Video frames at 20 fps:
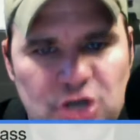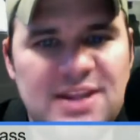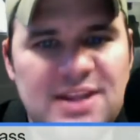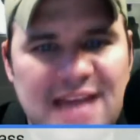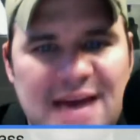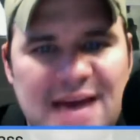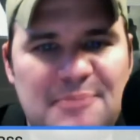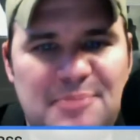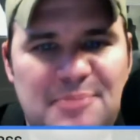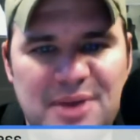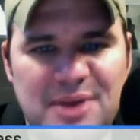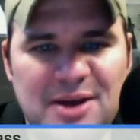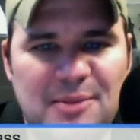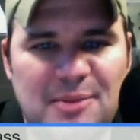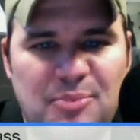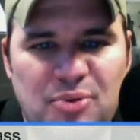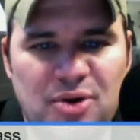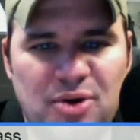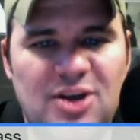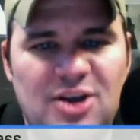that be a
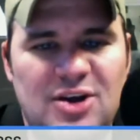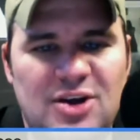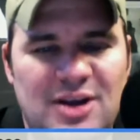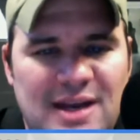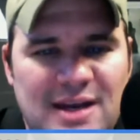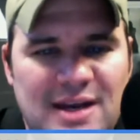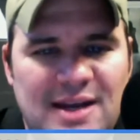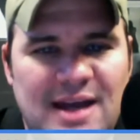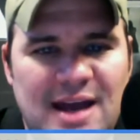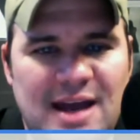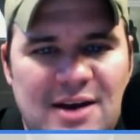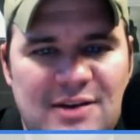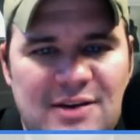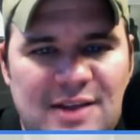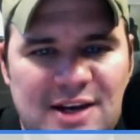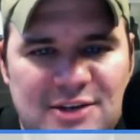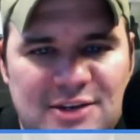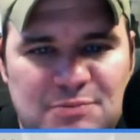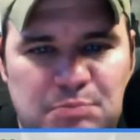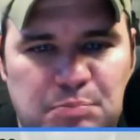pretty good indicator
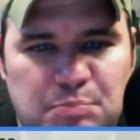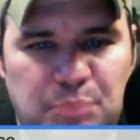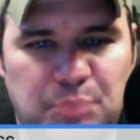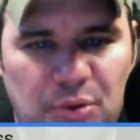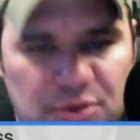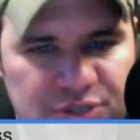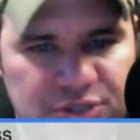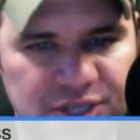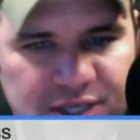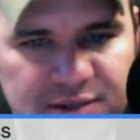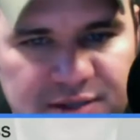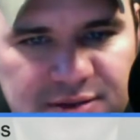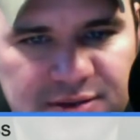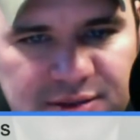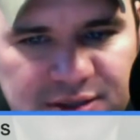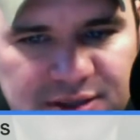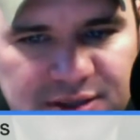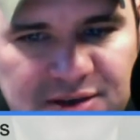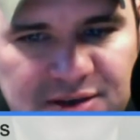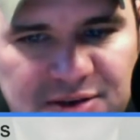that it's bullshit?
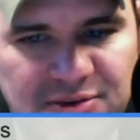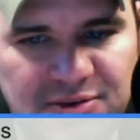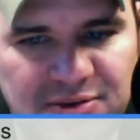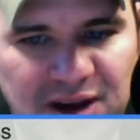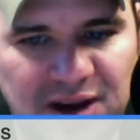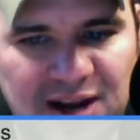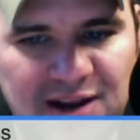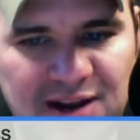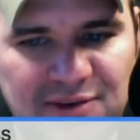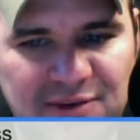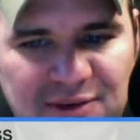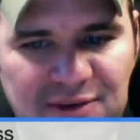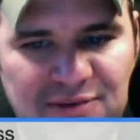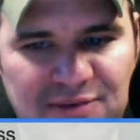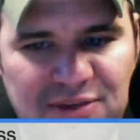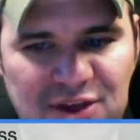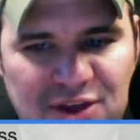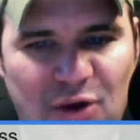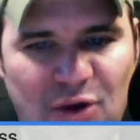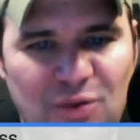Right? If
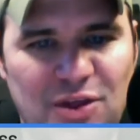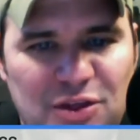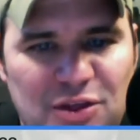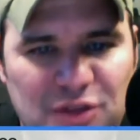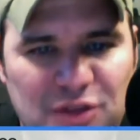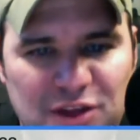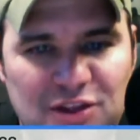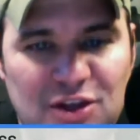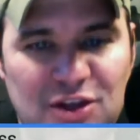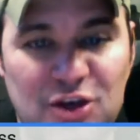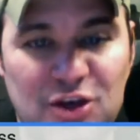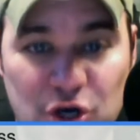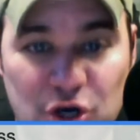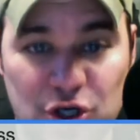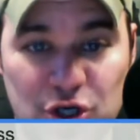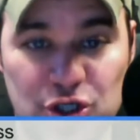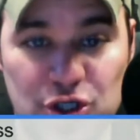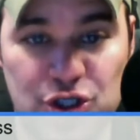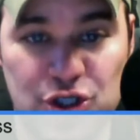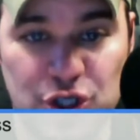the only thing that
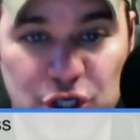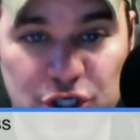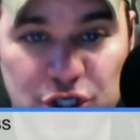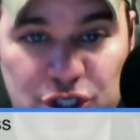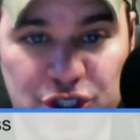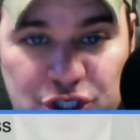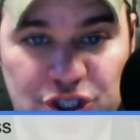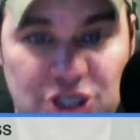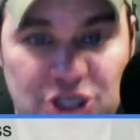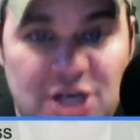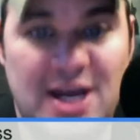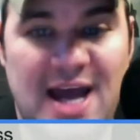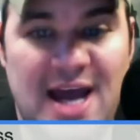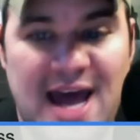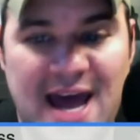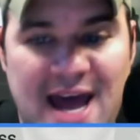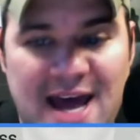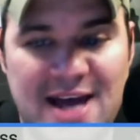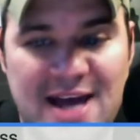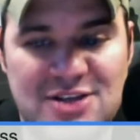your church
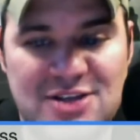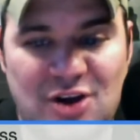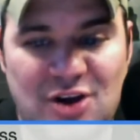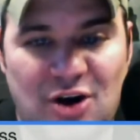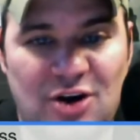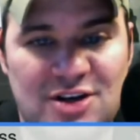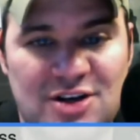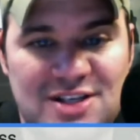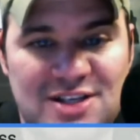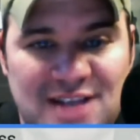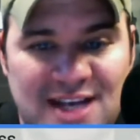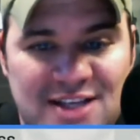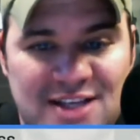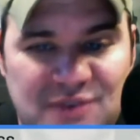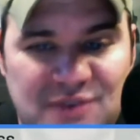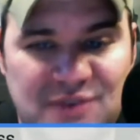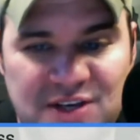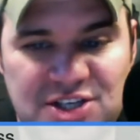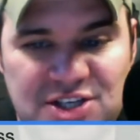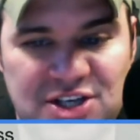has are science
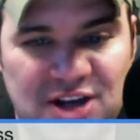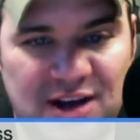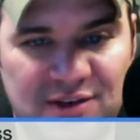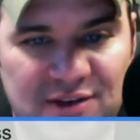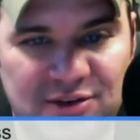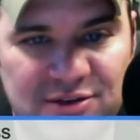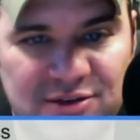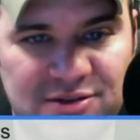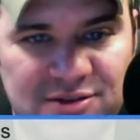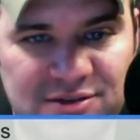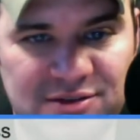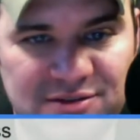fiction novels,